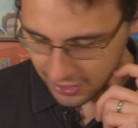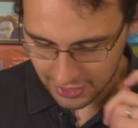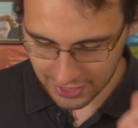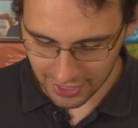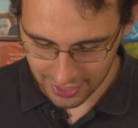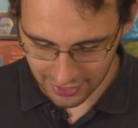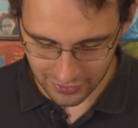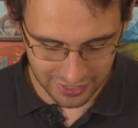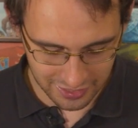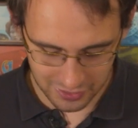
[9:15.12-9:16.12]

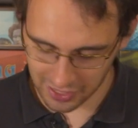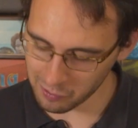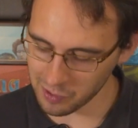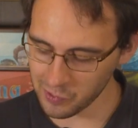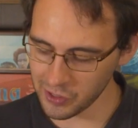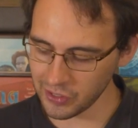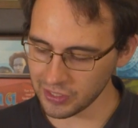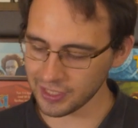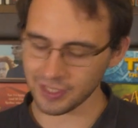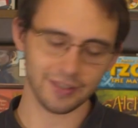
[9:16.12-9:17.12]
Oh, I still take 1
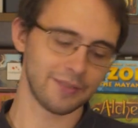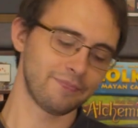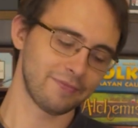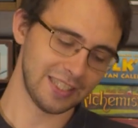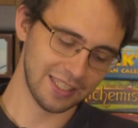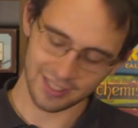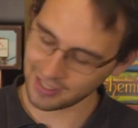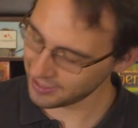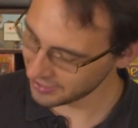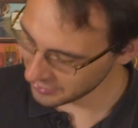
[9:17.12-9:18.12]
wound.
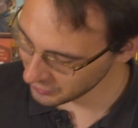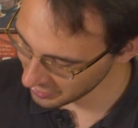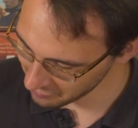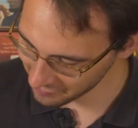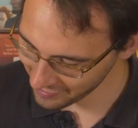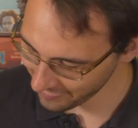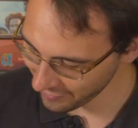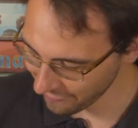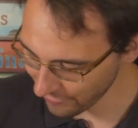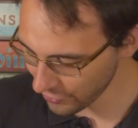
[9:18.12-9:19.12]
Still take 1 wound
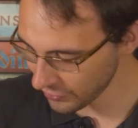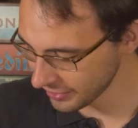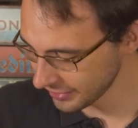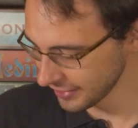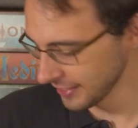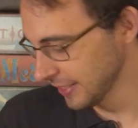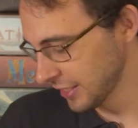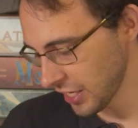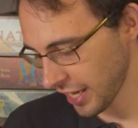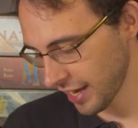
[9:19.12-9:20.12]
from the 4.
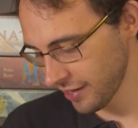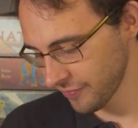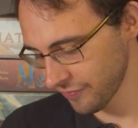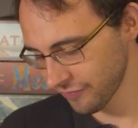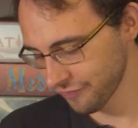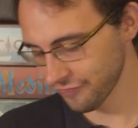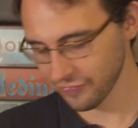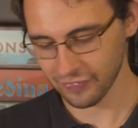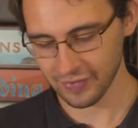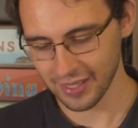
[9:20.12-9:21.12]
Okay,
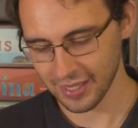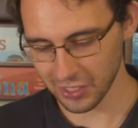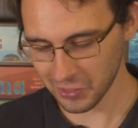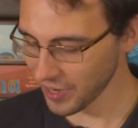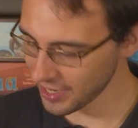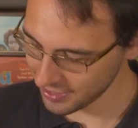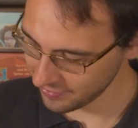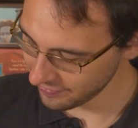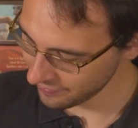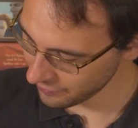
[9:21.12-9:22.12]
this looks bad.
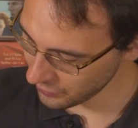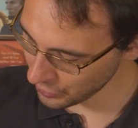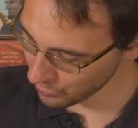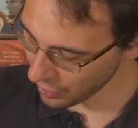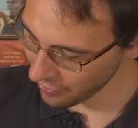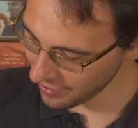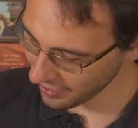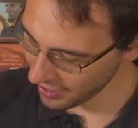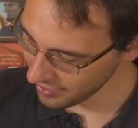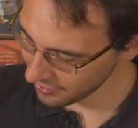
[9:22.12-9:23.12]
We'll go around
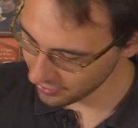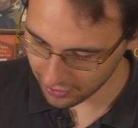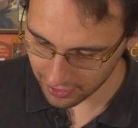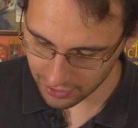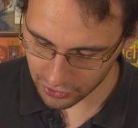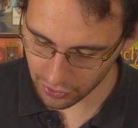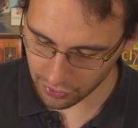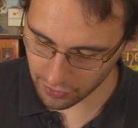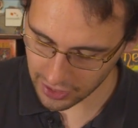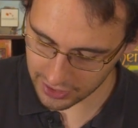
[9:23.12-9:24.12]
again. 2
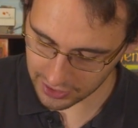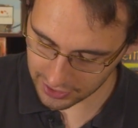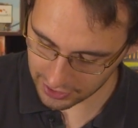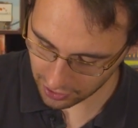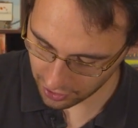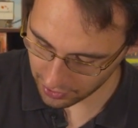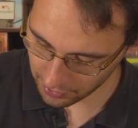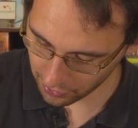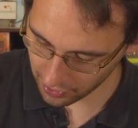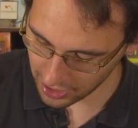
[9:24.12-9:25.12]
3s on
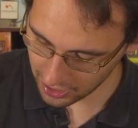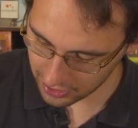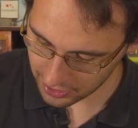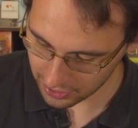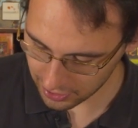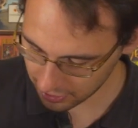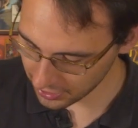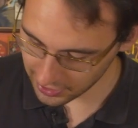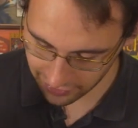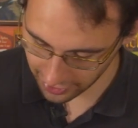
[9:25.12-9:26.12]
number 3.
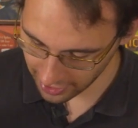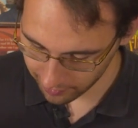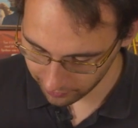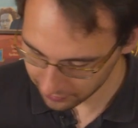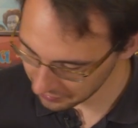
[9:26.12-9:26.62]
Doesn't even hit him.